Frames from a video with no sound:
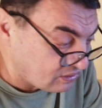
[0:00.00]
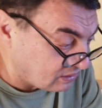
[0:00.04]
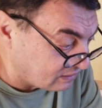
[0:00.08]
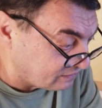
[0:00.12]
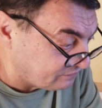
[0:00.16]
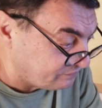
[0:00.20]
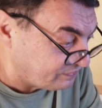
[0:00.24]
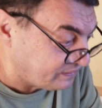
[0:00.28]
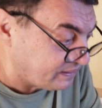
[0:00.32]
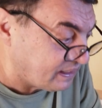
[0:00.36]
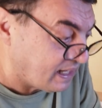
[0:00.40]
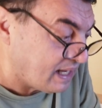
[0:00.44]

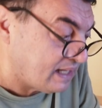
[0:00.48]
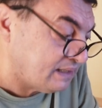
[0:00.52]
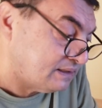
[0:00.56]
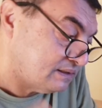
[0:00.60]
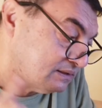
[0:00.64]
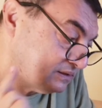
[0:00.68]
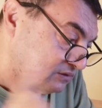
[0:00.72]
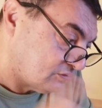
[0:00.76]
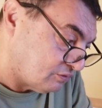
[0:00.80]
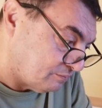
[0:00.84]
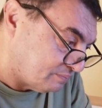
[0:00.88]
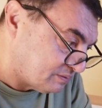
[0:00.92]
don't
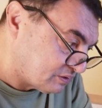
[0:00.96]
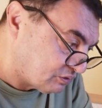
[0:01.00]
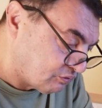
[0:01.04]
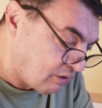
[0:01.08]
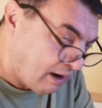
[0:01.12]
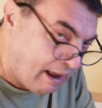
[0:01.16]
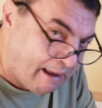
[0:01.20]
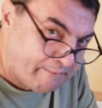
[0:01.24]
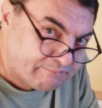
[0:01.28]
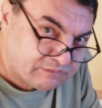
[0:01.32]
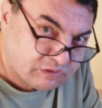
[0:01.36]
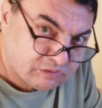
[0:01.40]
forget,
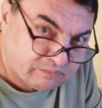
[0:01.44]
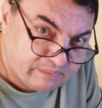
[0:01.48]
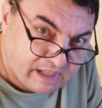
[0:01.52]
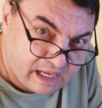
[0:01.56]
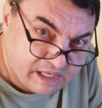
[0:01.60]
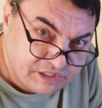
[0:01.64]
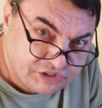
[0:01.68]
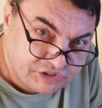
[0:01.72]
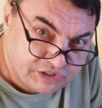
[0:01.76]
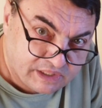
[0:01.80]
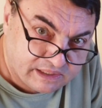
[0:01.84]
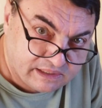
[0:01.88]
subscribe to
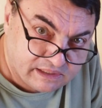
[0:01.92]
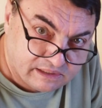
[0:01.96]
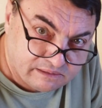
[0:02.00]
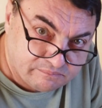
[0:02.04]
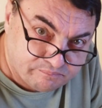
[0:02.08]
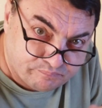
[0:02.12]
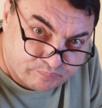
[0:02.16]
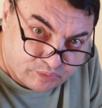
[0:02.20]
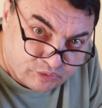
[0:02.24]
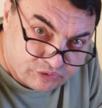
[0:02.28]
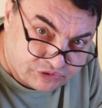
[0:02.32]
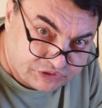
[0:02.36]
my
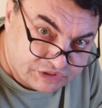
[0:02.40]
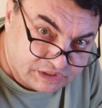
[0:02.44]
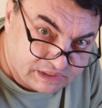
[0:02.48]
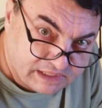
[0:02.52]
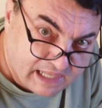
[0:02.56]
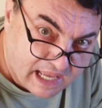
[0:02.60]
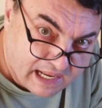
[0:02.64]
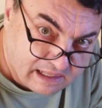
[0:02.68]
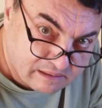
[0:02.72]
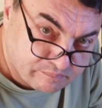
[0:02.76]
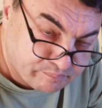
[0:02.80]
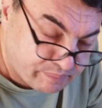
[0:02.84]
channel, push
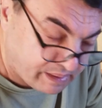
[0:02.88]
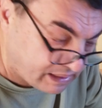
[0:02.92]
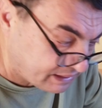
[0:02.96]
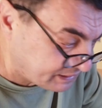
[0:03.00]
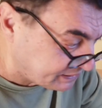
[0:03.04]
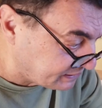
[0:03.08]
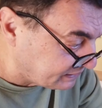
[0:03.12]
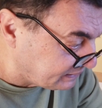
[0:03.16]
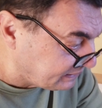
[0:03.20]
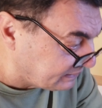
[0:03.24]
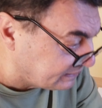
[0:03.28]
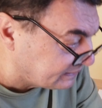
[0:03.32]
the like
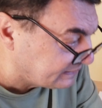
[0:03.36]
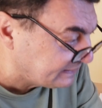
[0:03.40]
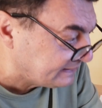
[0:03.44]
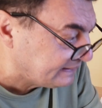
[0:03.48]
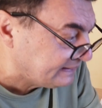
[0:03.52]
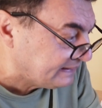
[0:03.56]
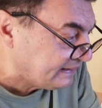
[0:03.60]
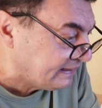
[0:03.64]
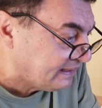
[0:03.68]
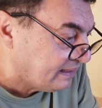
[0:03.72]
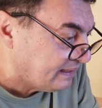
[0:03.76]
button.